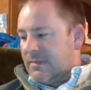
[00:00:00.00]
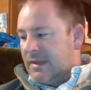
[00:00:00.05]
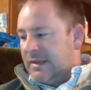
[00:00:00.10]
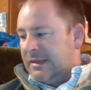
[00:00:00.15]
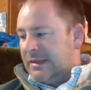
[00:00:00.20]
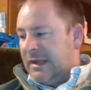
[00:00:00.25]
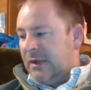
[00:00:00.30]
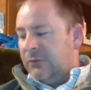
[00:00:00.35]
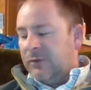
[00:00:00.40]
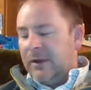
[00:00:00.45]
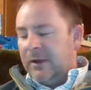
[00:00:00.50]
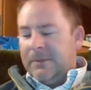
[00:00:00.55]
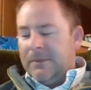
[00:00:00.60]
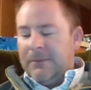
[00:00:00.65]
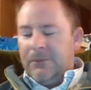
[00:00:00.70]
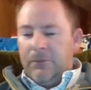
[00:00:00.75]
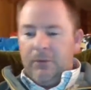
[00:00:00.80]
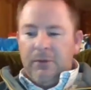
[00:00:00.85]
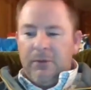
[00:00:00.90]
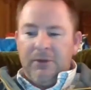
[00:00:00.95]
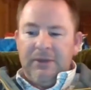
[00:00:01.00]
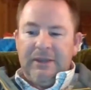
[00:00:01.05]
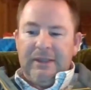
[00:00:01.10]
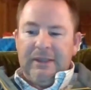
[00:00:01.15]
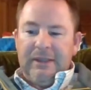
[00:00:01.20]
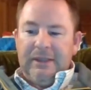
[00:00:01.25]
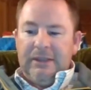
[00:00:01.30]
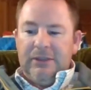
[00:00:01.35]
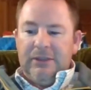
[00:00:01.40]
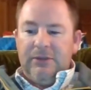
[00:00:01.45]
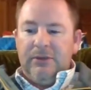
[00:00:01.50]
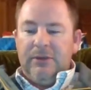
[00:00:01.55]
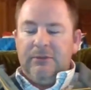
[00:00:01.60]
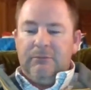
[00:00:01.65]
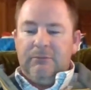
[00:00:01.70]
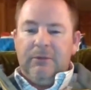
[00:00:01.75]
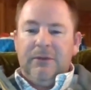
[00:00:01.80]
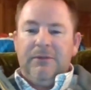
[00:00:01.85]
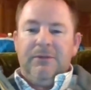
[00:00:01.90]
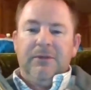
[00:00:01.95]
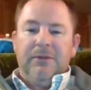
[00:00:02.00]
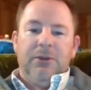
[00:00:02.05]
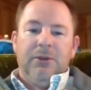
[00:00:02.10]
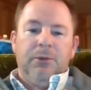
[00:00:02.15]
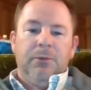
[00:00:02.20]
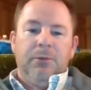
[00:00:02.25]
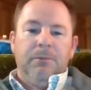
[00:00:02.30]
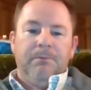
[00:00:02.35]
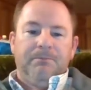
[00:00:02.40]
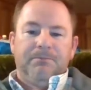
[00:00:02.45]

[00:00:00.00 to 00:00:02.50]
Now, right before the unit review